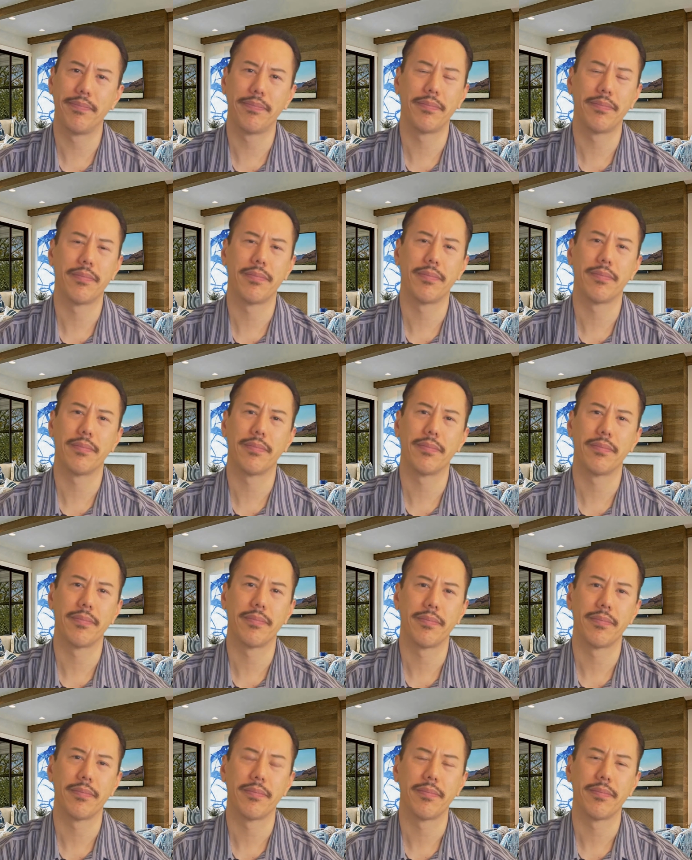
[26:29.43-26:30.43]

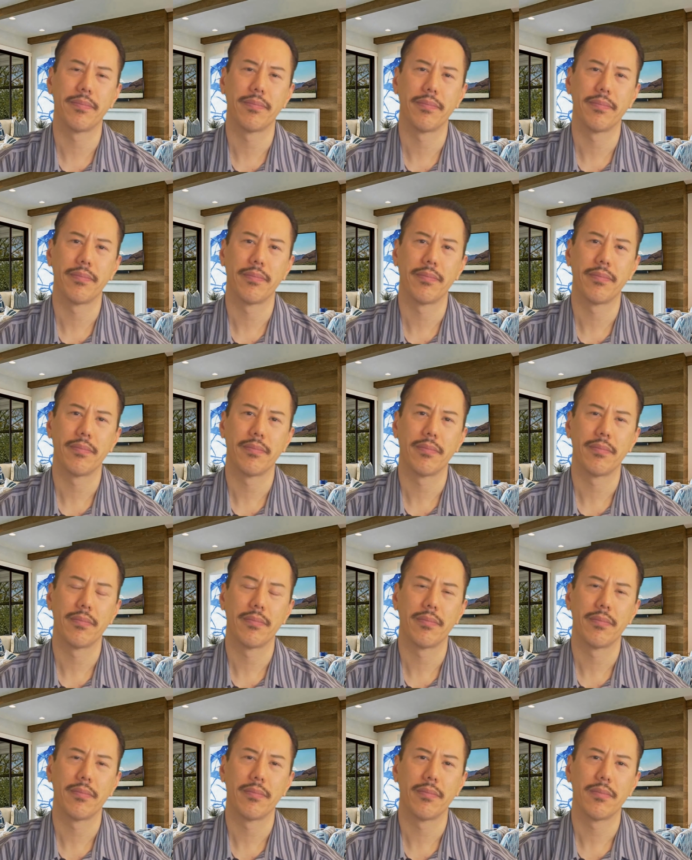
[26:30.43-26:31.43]

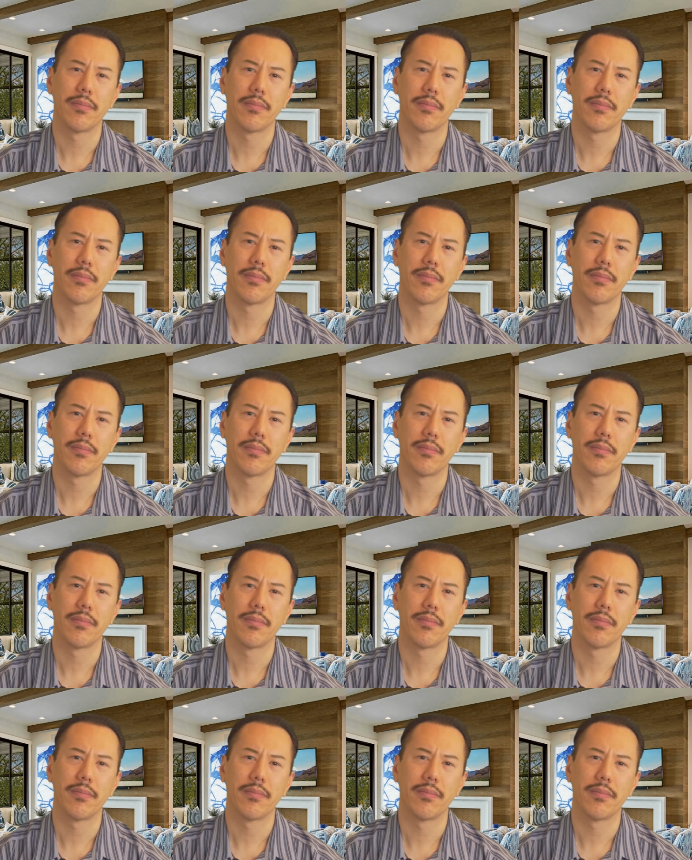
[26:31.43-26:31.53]
Nothing is said.